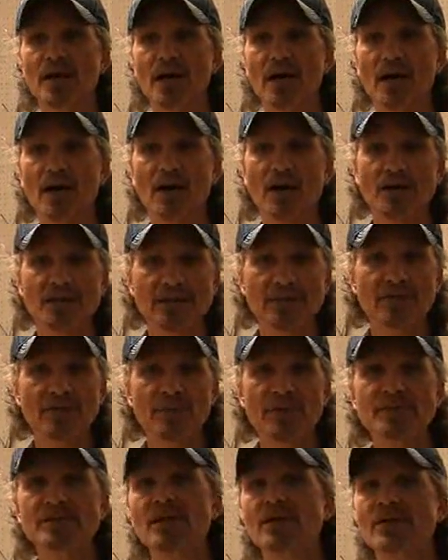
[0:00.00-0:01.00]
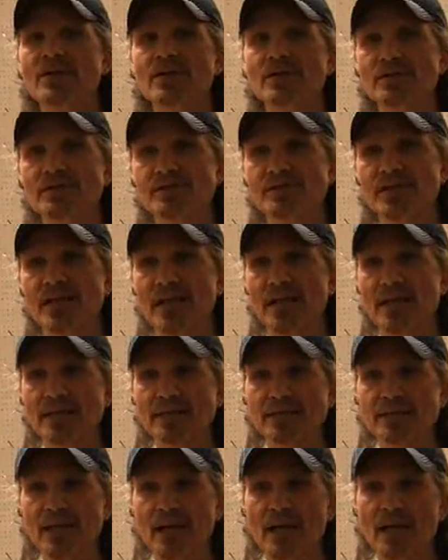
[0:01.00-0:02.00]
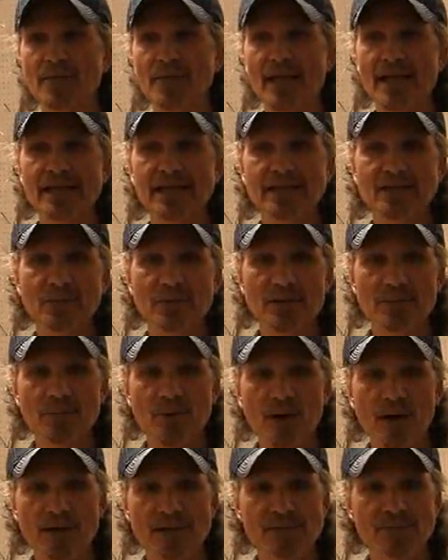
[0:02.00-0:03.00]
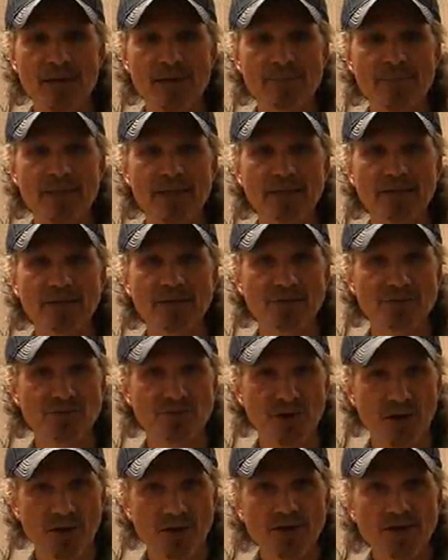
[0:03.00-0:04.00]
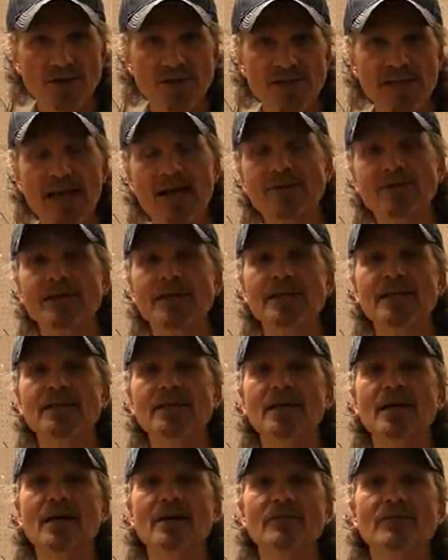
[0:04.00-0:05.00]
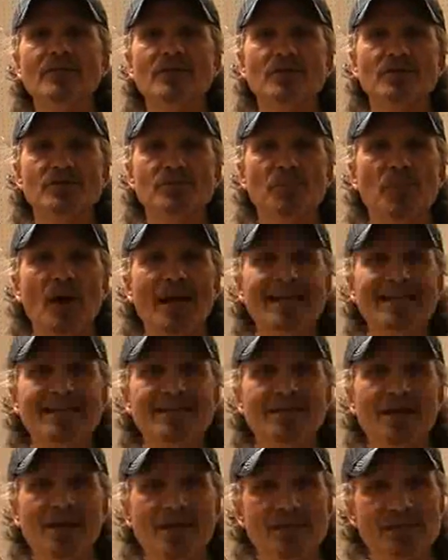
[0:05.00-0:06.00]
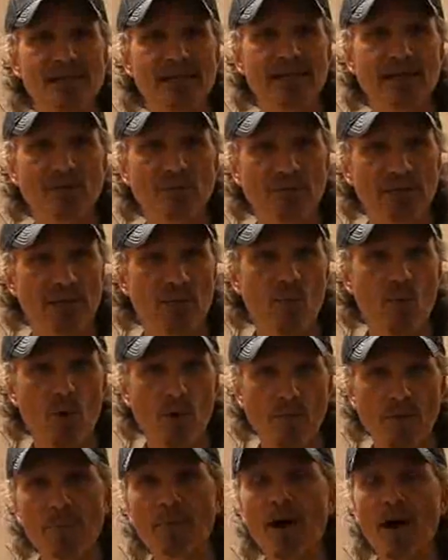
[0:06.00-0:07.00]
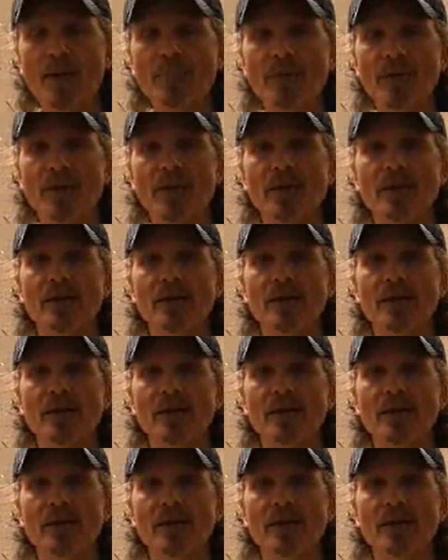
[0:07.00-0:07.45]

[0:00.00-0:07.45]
are different materials. And the 80-20 bronze might be a little darker sounding. For those bright guitars, they can really warm them up.